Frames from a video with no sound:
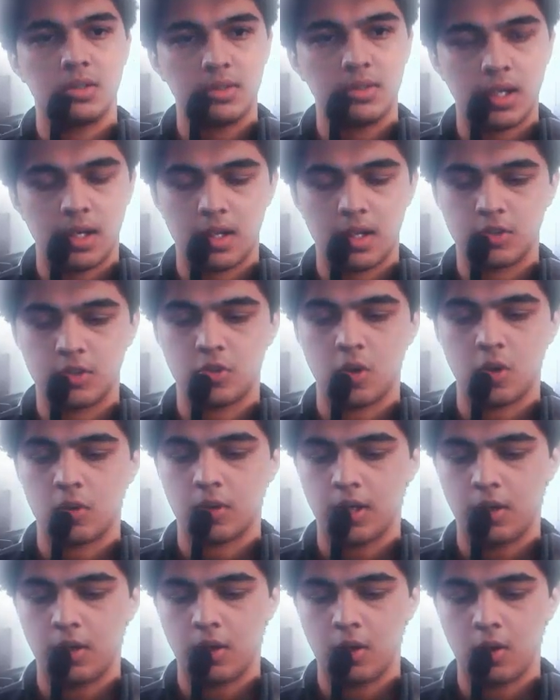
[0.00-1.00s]
that are
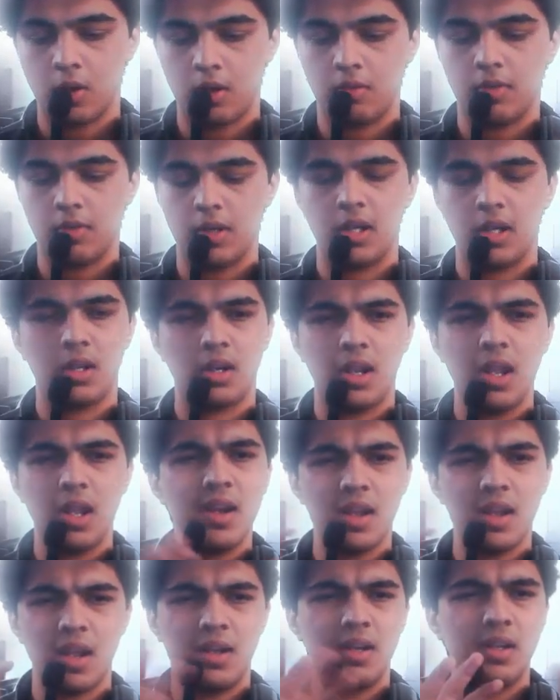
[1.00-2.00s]
stocked in your inventory,
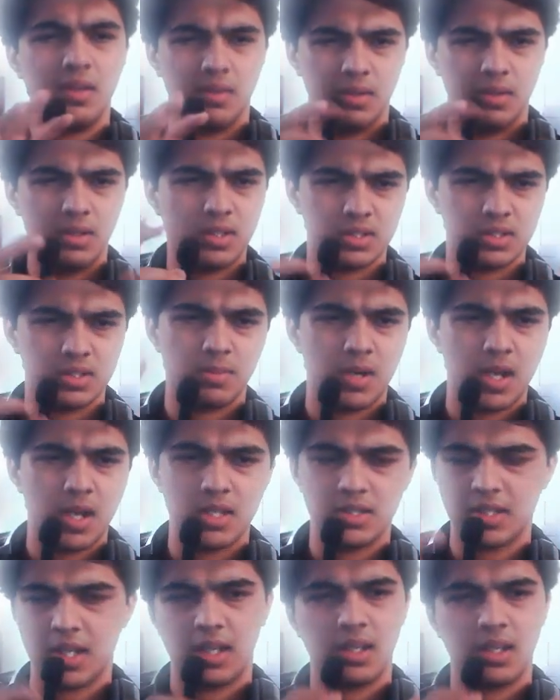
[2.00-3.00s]
and any other
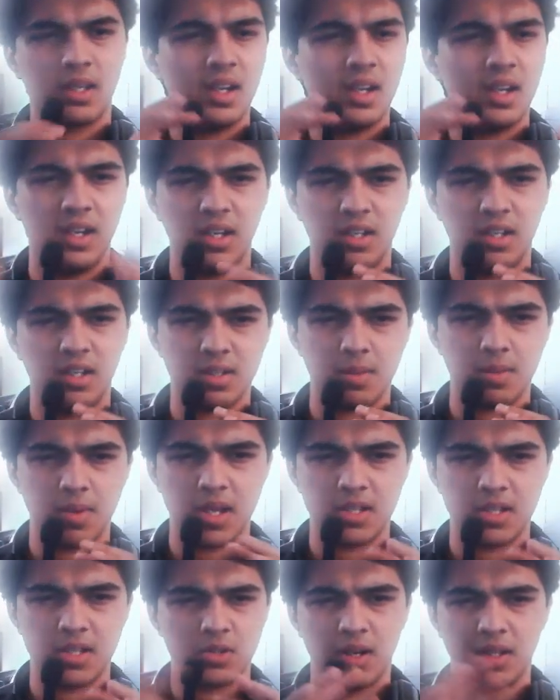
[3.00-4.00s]
supplies like cleaning
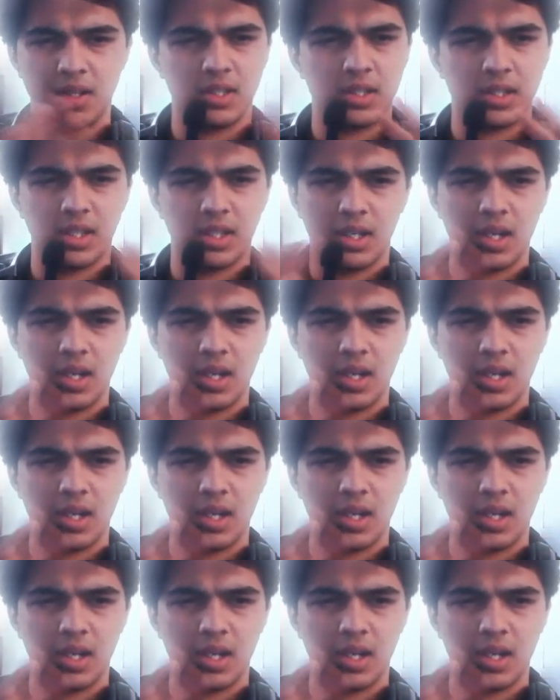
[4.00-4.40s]
supplies or anything